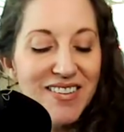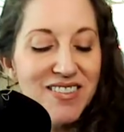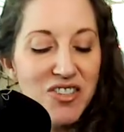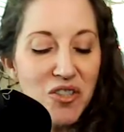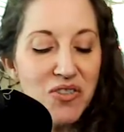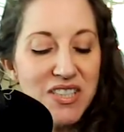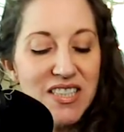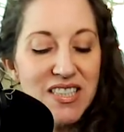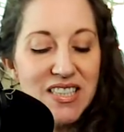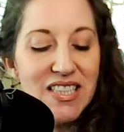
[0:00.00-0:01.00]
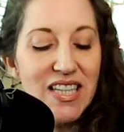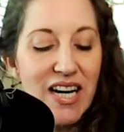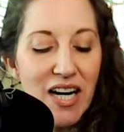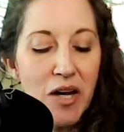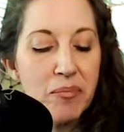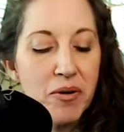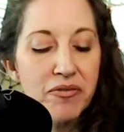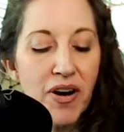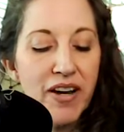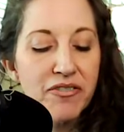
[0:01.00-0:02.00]
services that I
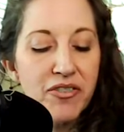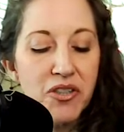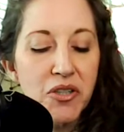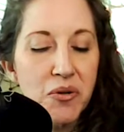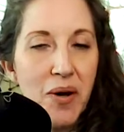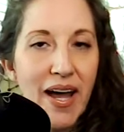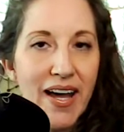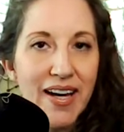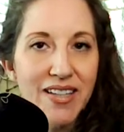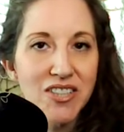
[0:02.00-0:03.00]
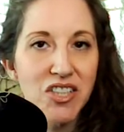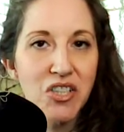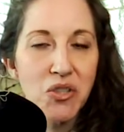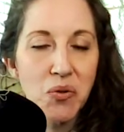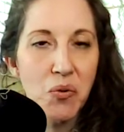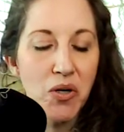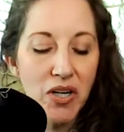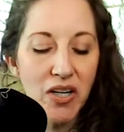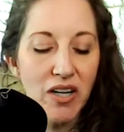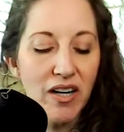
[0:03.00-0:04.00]
provide for you and
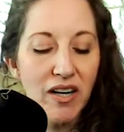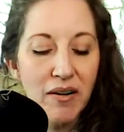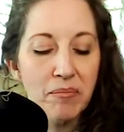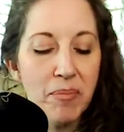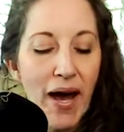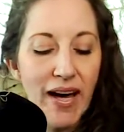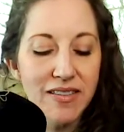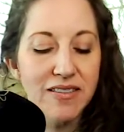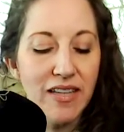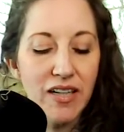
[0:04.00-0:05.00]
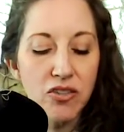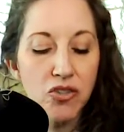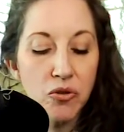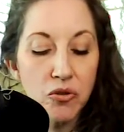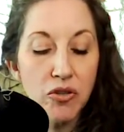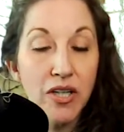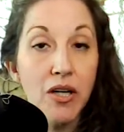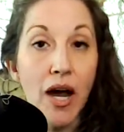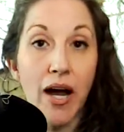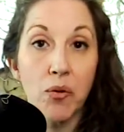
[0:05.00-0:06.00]
your pets and
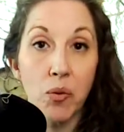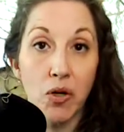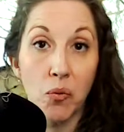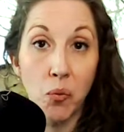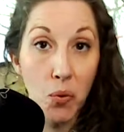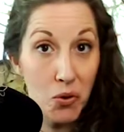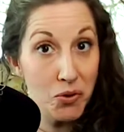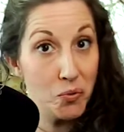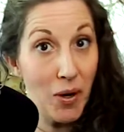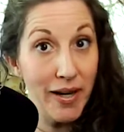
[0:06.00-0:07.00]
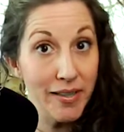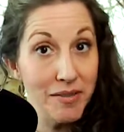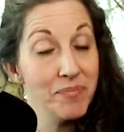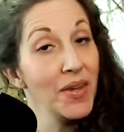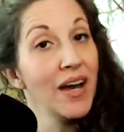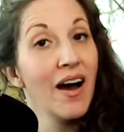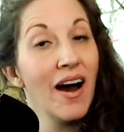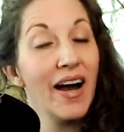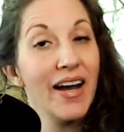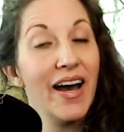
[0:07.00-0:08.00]
children. I work worldwide.
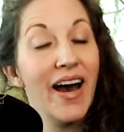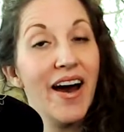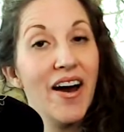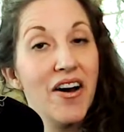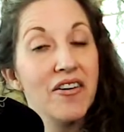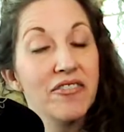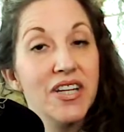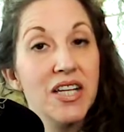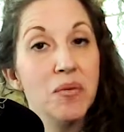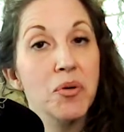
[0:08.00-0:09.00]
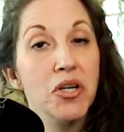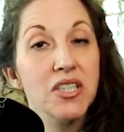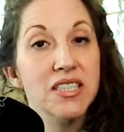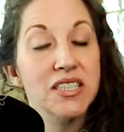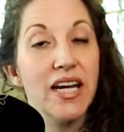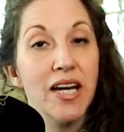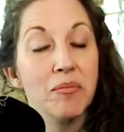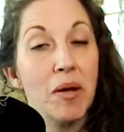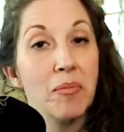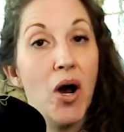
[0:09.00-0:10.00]
I have ebooks
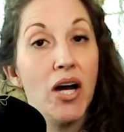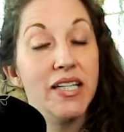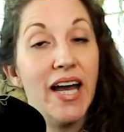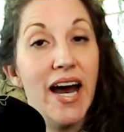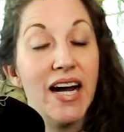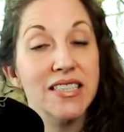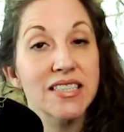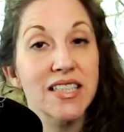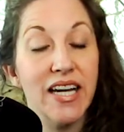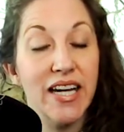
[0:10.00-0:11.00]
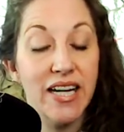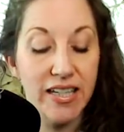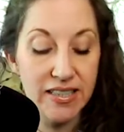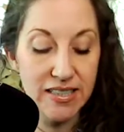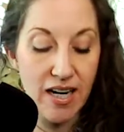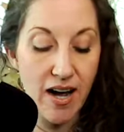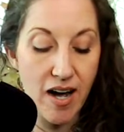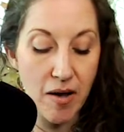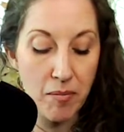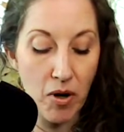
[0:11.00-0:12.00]
and my podcast, and
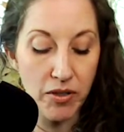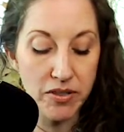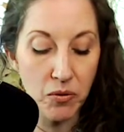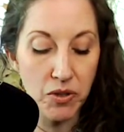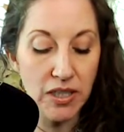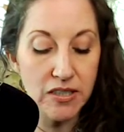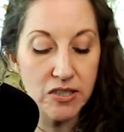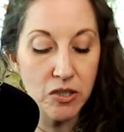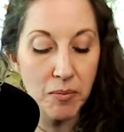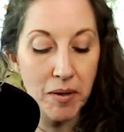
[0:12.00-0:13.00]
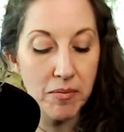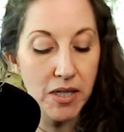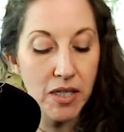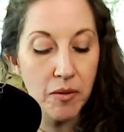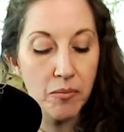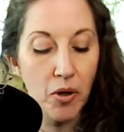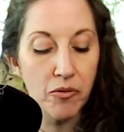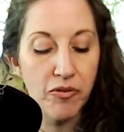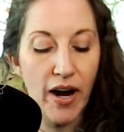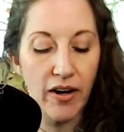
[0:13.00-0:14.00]
um, also links to my Medium
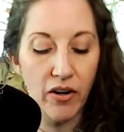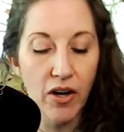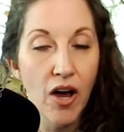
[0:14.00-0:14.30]
profile